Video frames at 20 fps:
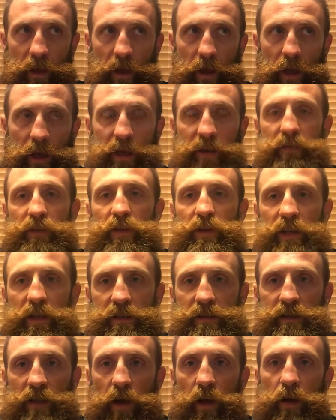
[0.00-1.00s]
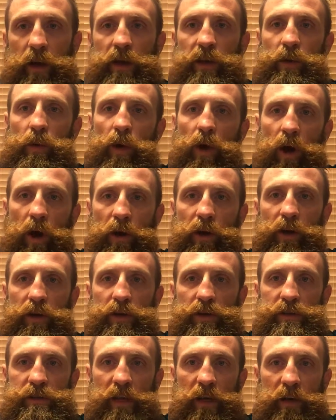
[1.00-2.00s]
And if you did so and you were hard on
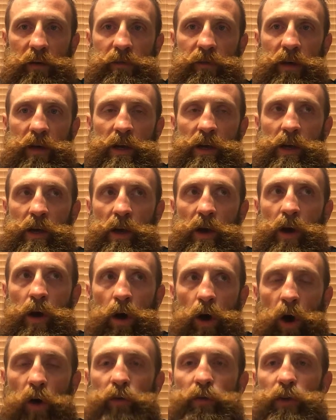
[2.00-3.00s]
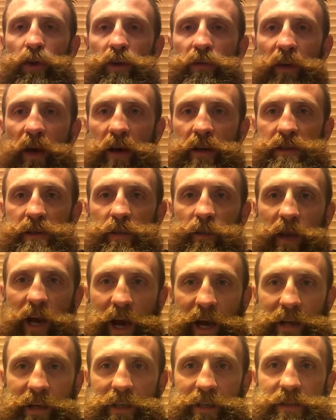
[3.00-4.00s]
yourself, hopefully you found some
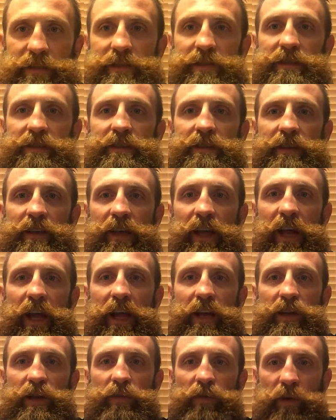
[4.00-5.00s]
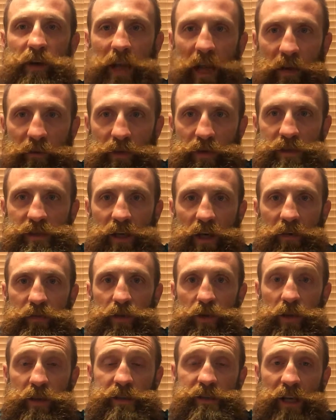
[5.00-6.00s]
kindness and you forgave yourself
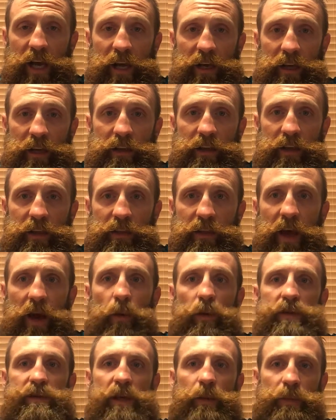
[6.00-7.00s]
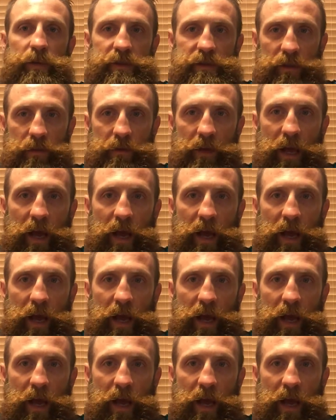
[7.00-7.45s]
and you decided that that was up until